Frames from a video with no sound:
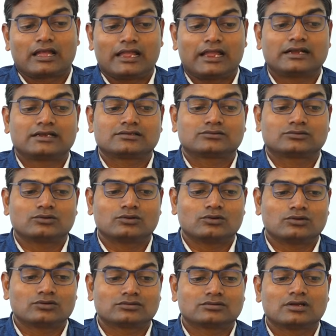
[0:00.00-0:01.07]
It
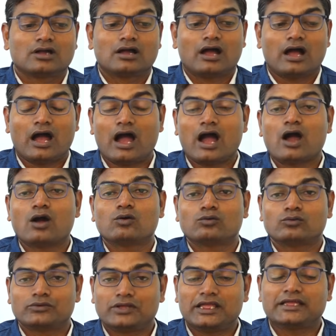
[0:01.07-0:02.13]
shows
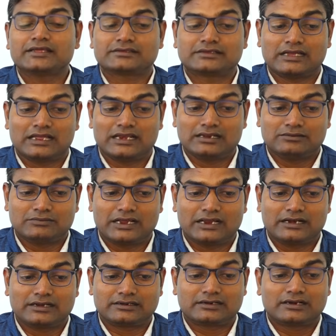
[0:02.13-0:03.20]
how each
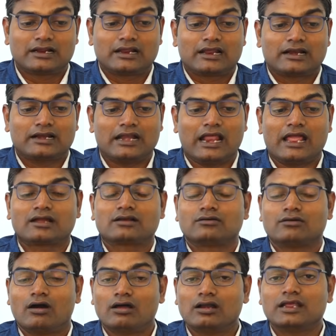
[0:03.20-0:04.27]
element, like
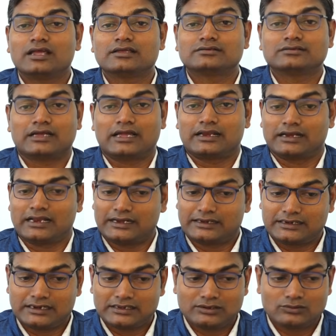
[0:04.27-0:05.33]
knowledge and
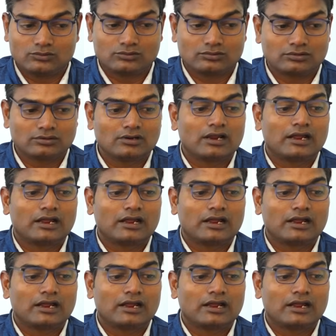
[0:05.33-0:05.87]
attitude,